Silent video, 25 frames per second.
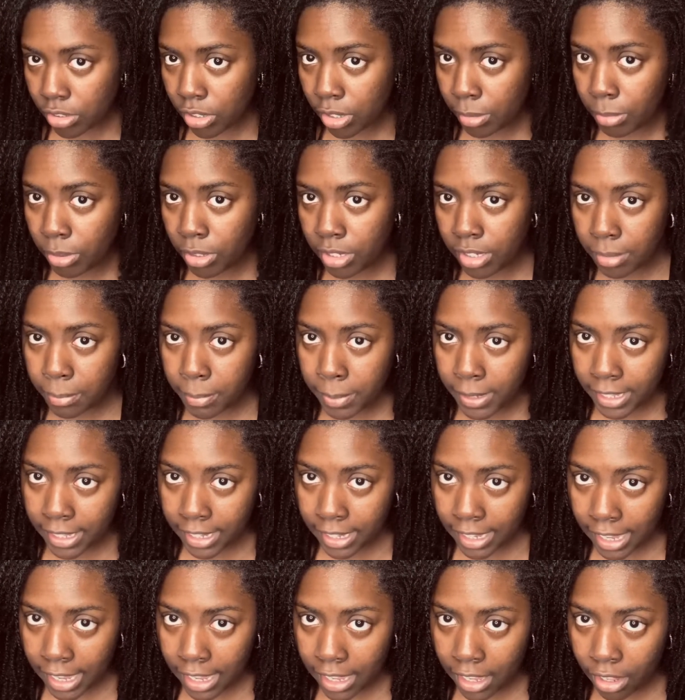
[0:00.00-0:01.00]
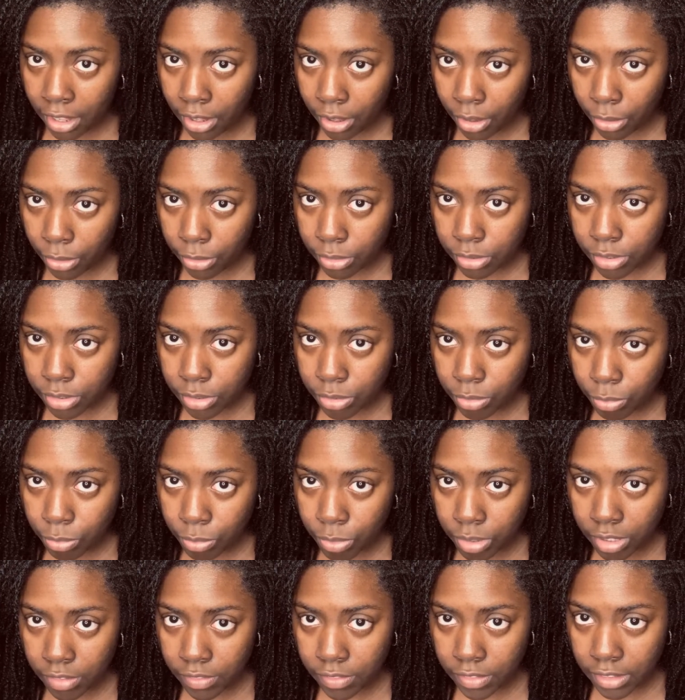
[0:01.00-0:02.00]
gonna pick out one
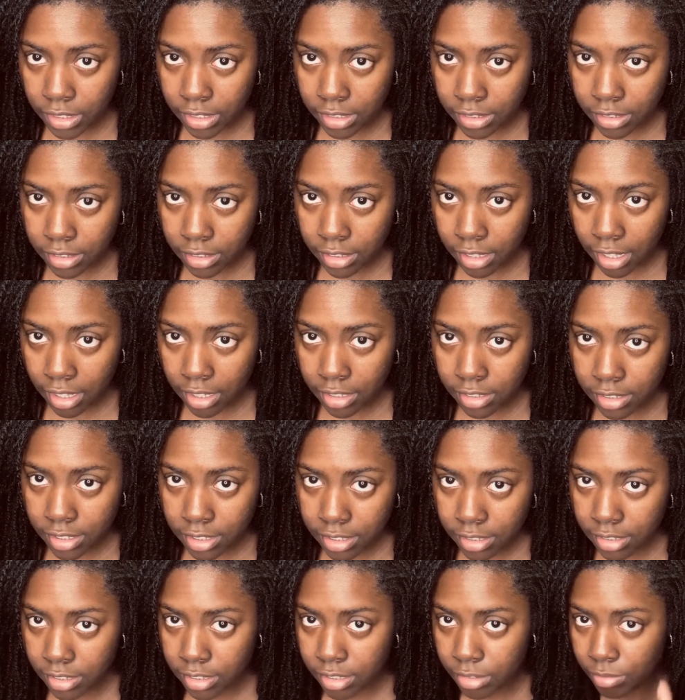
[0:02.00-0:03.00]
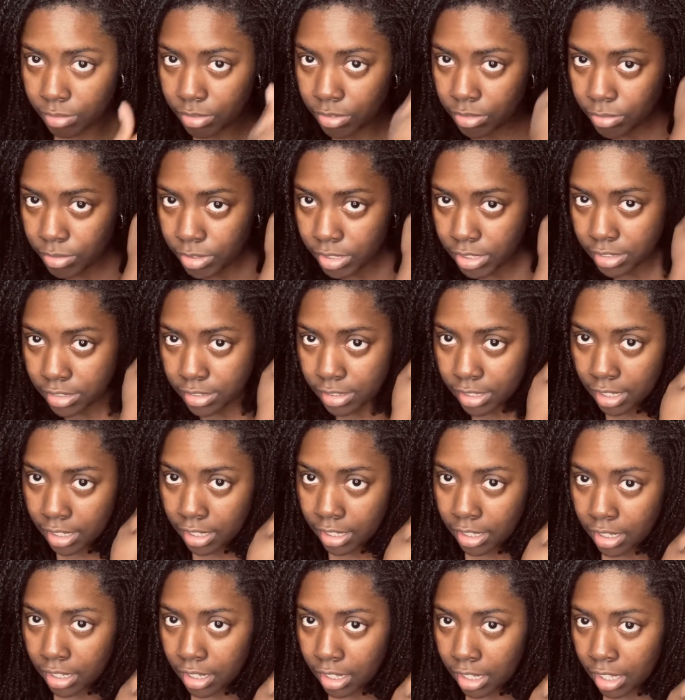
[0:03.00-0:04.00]
of these locks. Let's see which one is
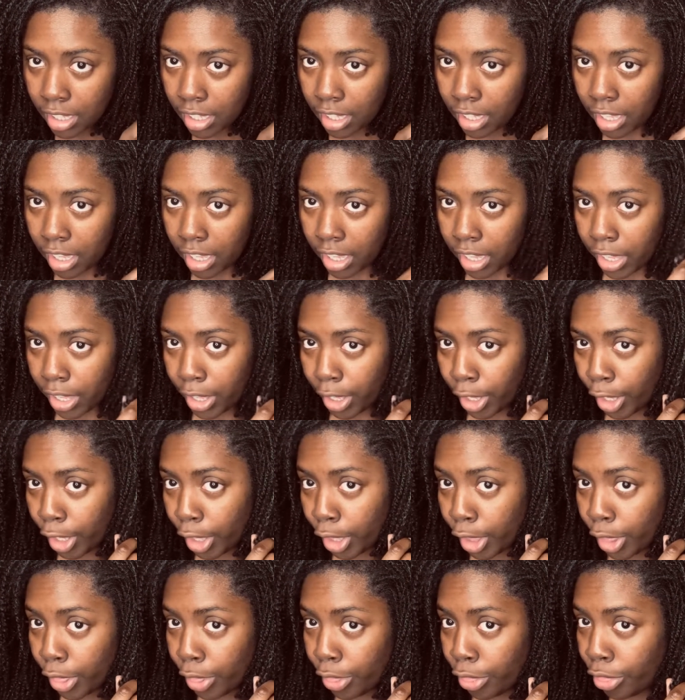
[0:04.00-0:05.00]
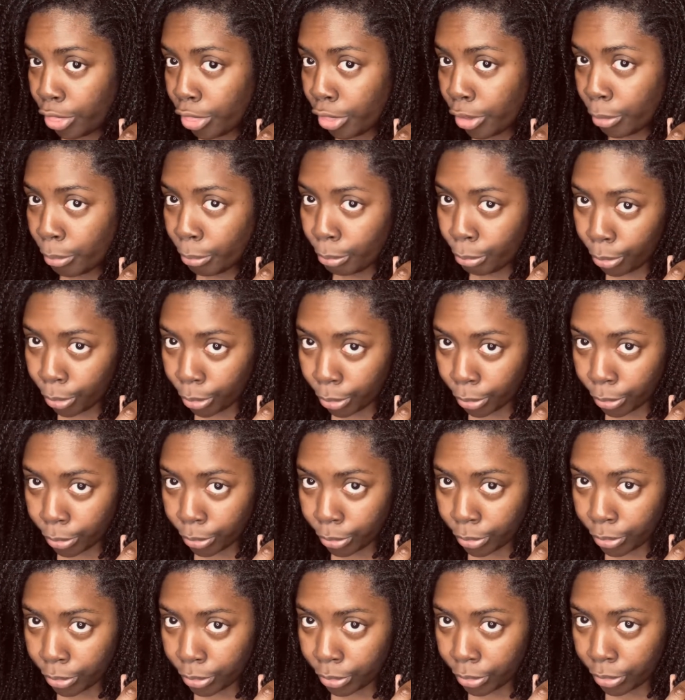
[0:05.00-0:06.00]
like the
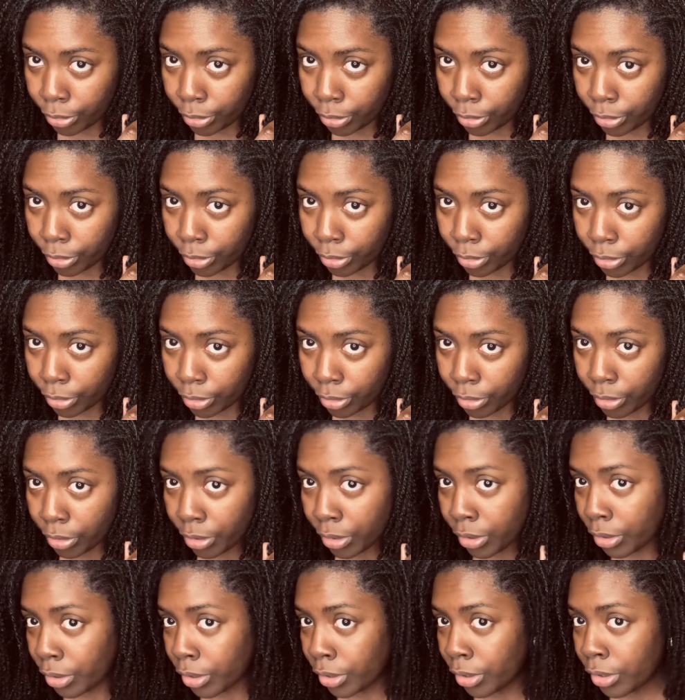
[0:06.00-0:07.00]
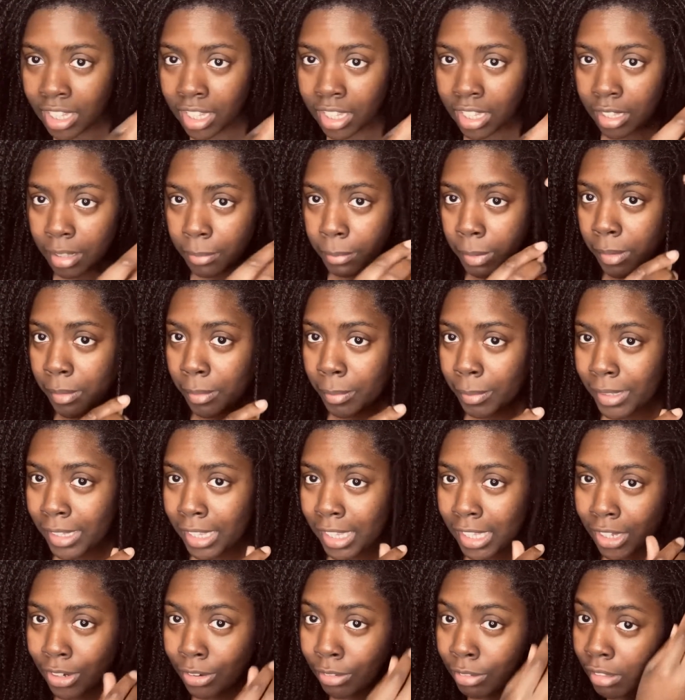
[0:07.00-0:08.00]
worst. People be like,
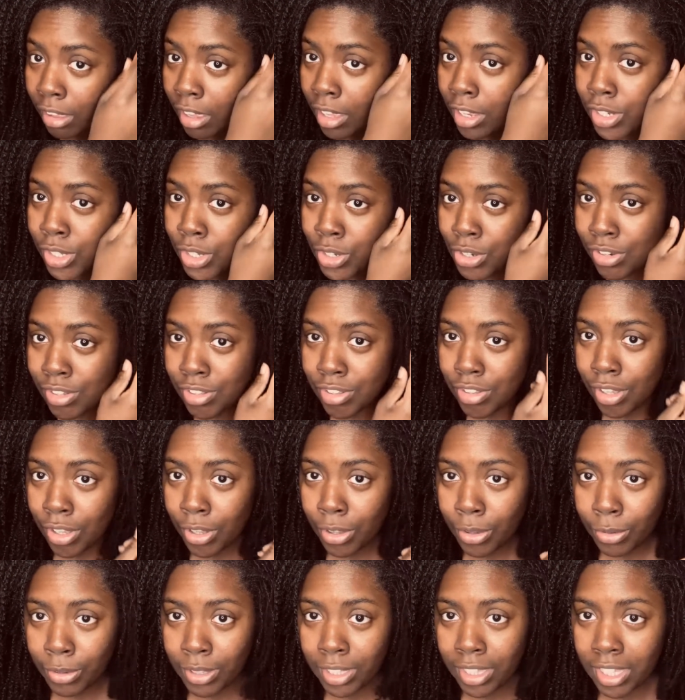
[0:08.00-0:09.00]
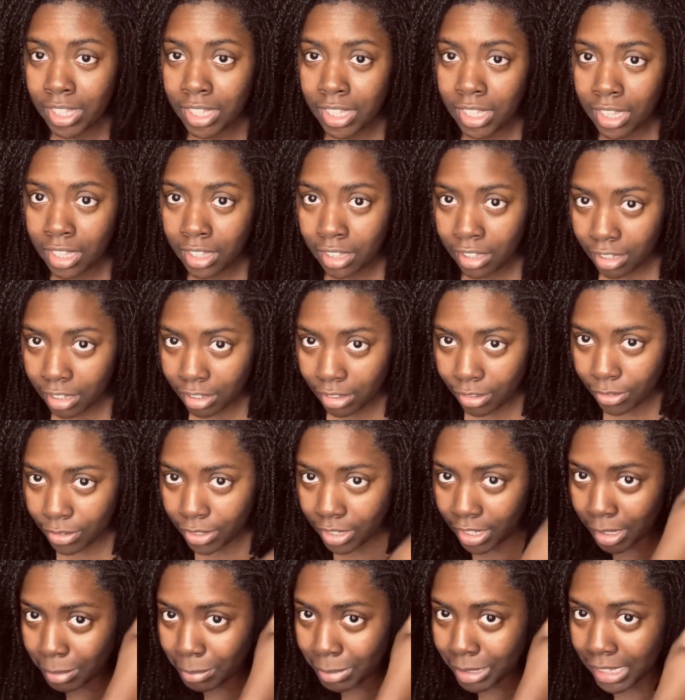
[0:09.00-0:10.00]
your locks are so cute, and
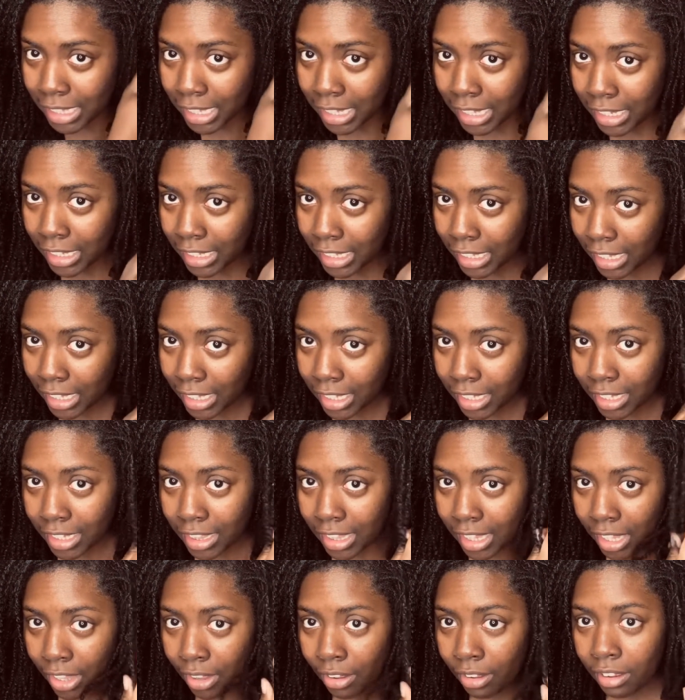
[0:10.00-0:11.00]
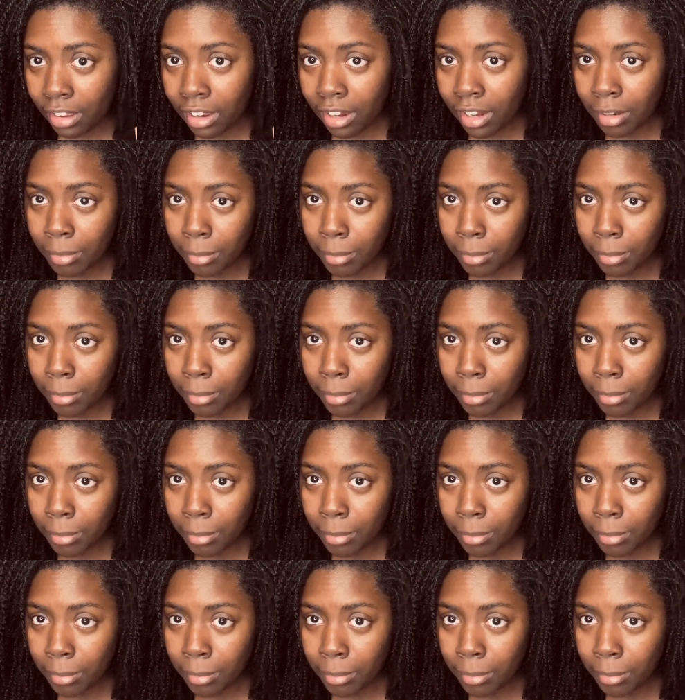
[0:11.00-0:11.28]
I'd be like, yeah, they are, but